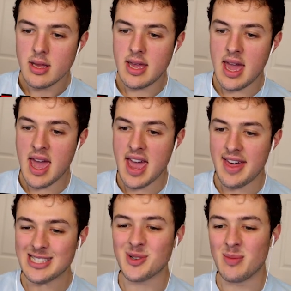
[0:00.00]
Yeah,
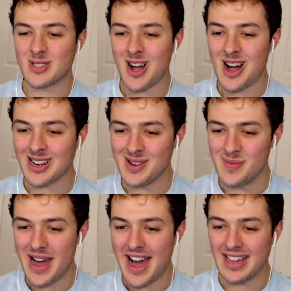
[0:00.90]
that's what I'm talking
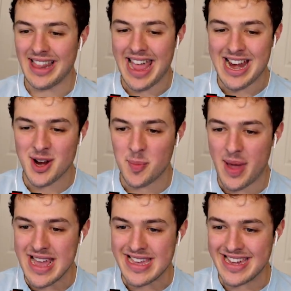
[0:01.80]
about. Later,
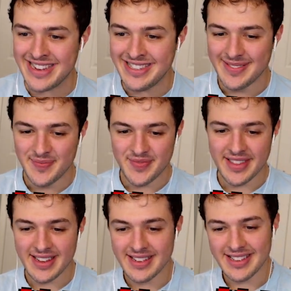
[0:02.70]
bacon.
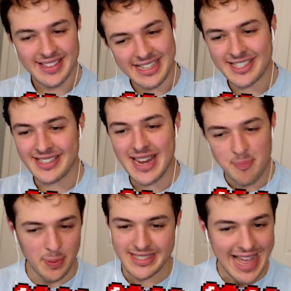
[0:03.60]
Get your
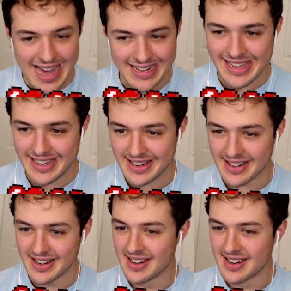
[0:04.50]
nipples out of here.